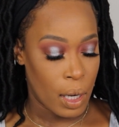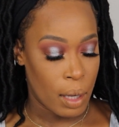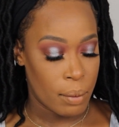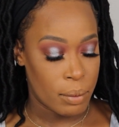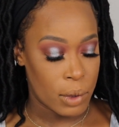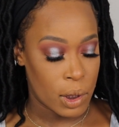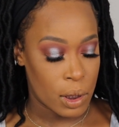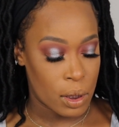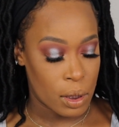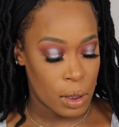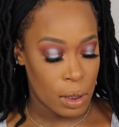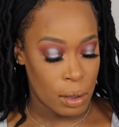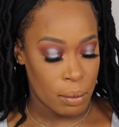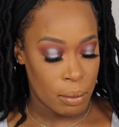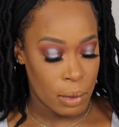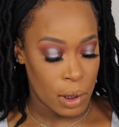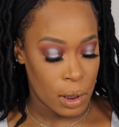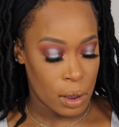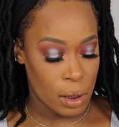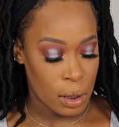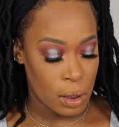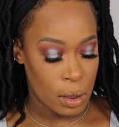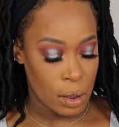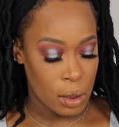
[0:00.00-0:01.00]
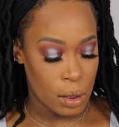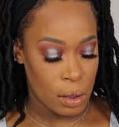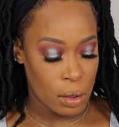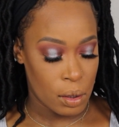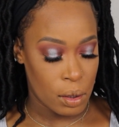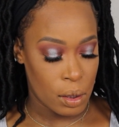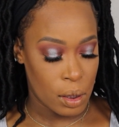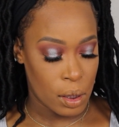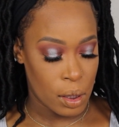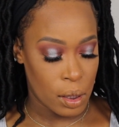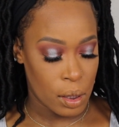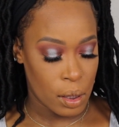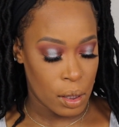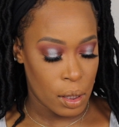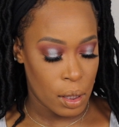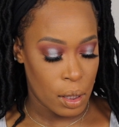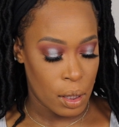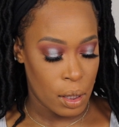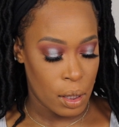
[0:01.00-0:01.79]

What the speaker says: I'm just gonna mix a little dark